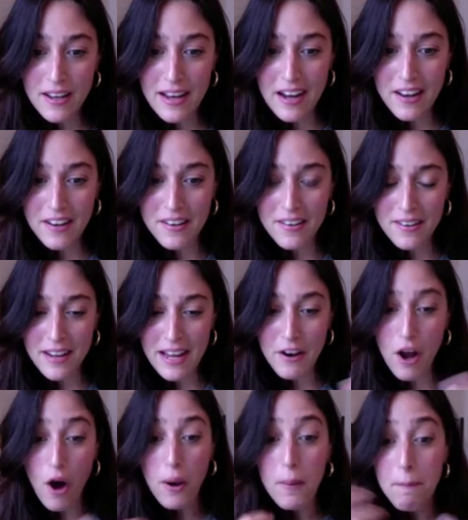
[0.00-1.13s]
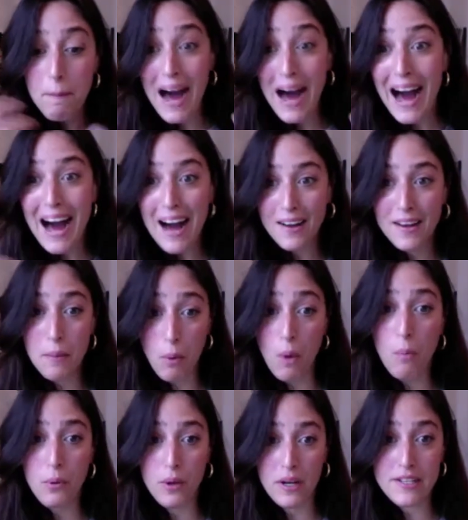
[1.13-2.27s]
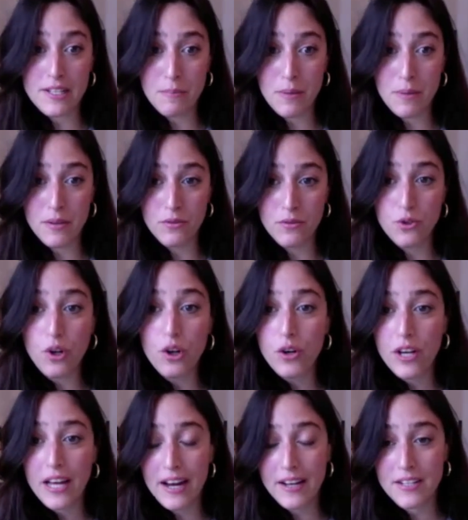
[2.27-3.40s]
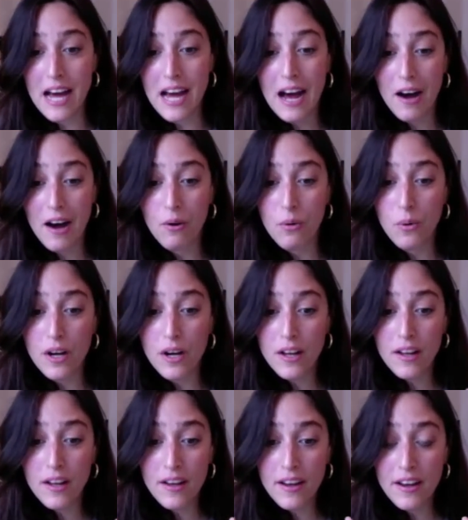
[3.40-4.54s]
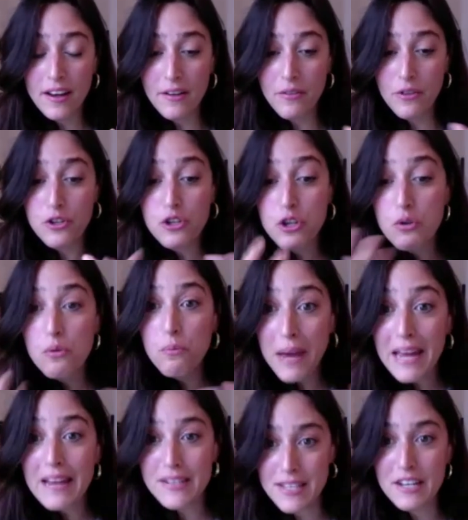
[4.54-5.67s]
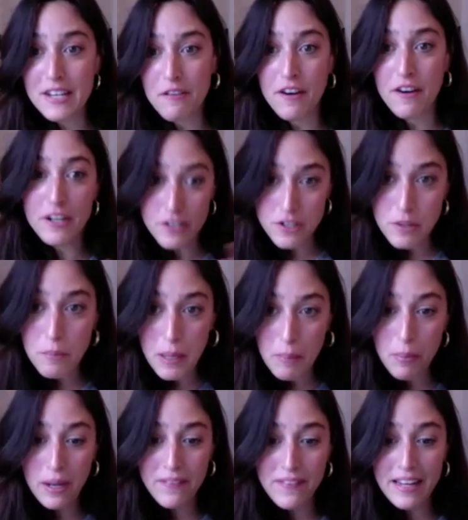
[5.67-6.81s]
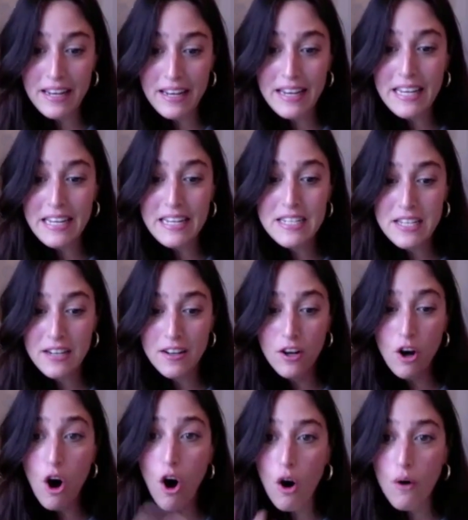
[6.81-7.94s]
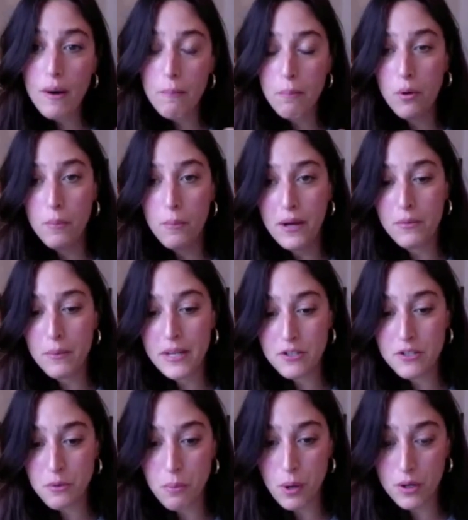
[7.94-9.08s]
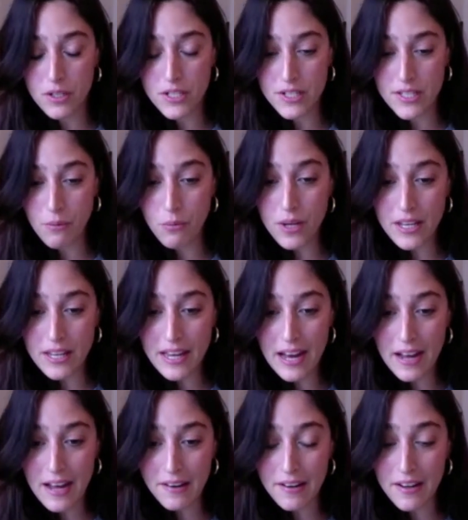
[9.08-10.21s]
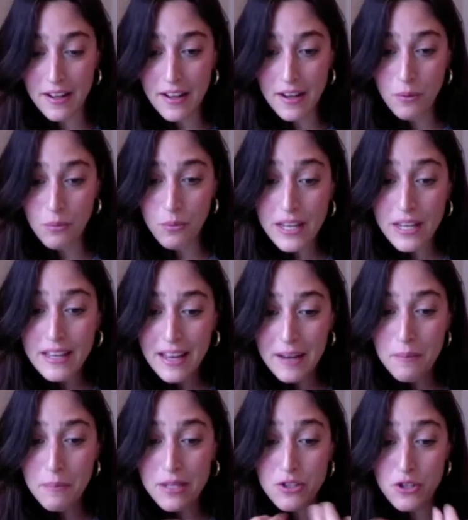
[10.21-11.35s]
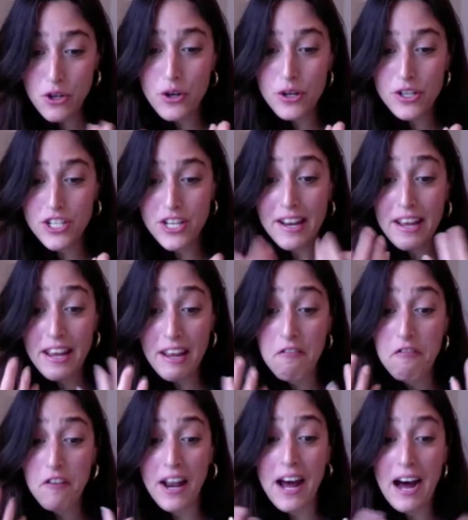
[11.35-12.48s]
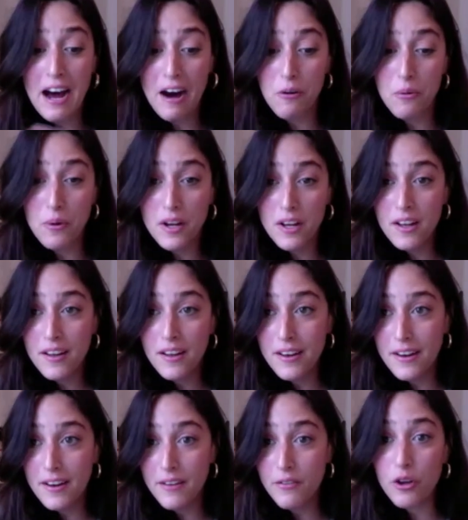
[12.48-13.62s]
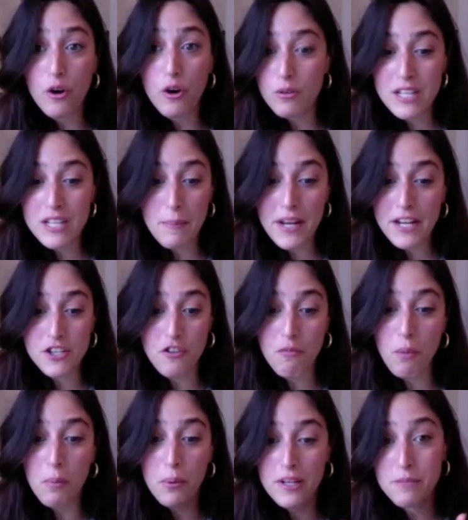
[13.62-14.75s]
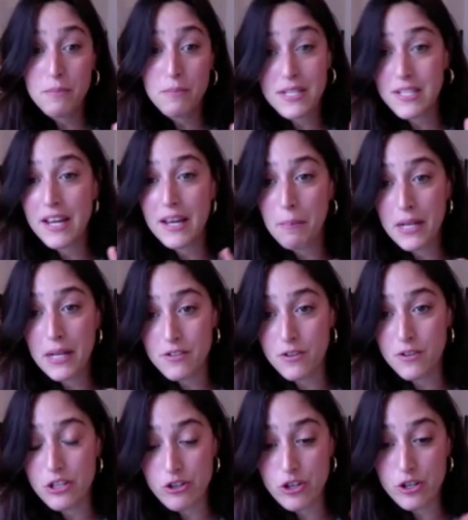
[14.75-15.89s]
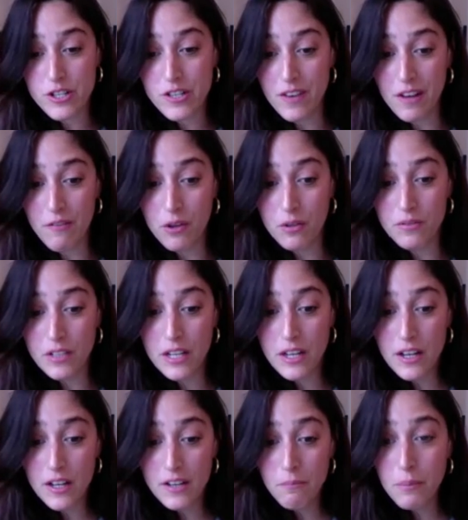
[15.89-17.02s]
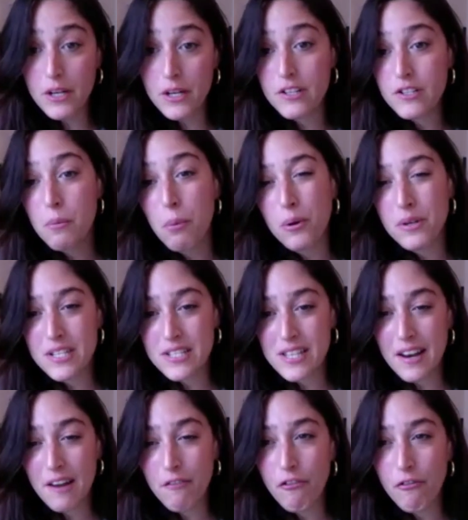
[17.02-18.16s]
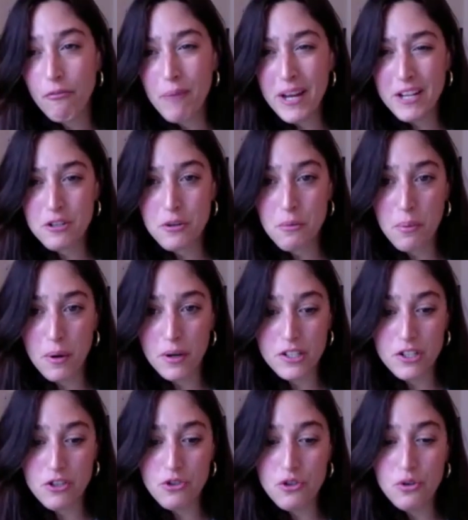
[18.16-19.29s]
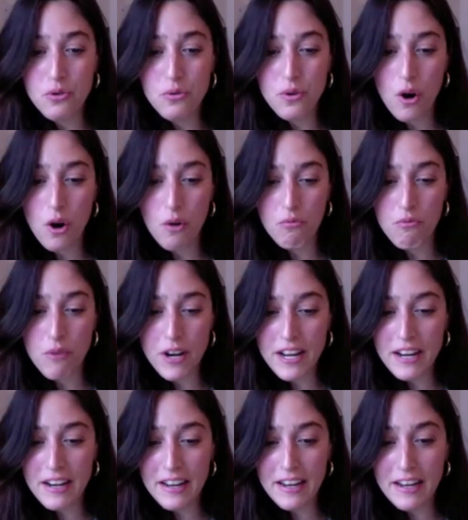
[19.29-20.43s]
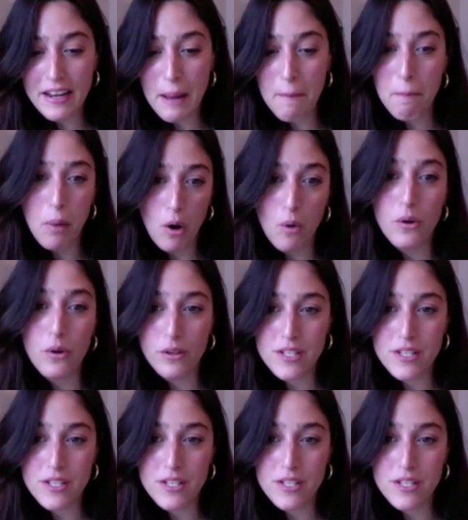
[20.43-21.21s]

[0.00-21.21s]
and and unpack populism to look at how uh, the two main signifiers, the people and the elite, are employed by the mainstream parties that we can we can be certain if and how uh, the contamination of populism has taken place on a discursive level because the point is that if mainstream parties do not really employ